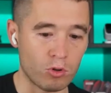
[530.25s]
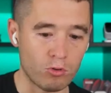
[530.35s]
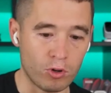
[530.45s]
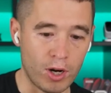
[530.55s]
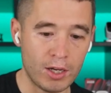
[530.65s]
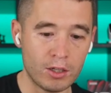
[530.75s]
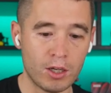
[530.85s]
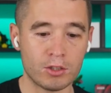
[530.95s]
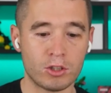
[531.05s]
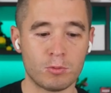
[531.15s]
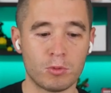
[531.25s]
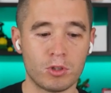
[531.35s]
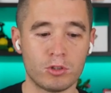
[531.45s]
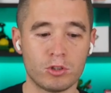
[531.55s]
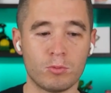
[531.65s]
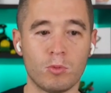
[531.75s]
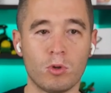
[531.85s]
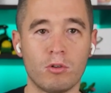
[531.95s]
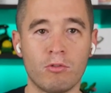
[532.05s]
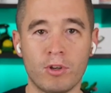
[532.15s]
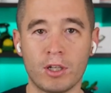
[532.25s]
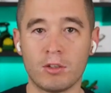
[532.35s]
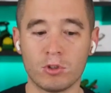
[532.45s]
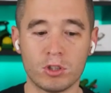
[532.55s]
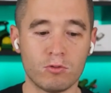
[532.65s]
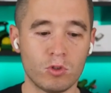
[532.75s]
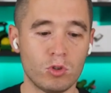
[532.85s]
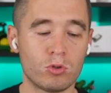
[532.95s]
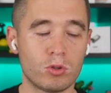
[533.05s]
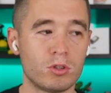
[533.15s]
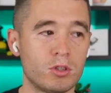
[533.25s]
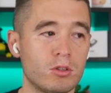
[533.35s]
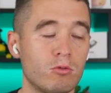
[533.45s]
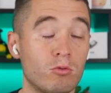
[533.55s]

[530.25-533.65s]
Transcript: for end customers, there's a more effective use of resources,